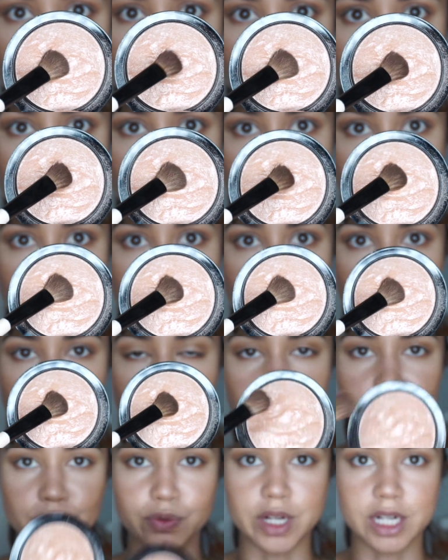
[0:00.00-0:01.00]
going to go
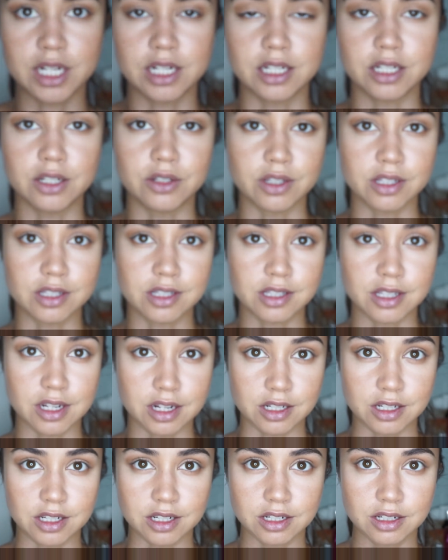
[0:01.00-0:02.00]
directly on the
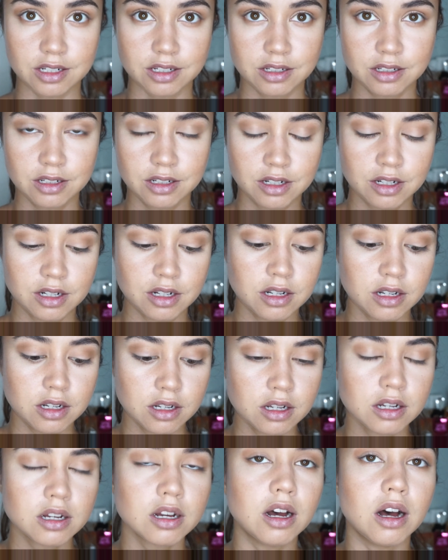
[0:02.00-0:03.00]
center
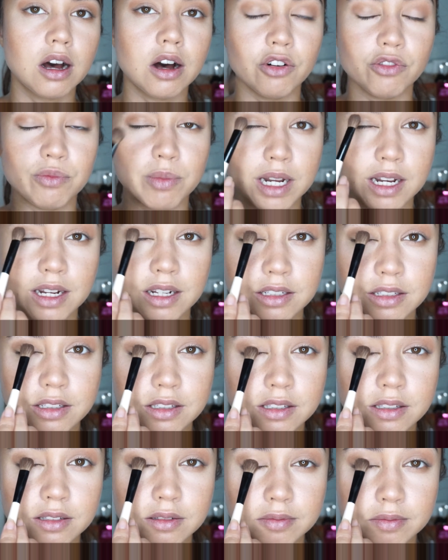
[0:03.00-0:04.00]
of my
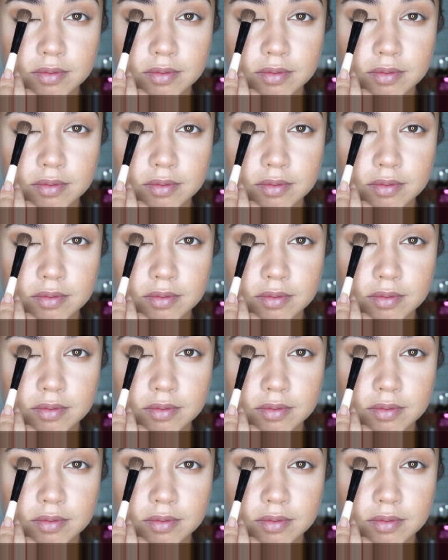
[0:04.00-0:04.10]
lids.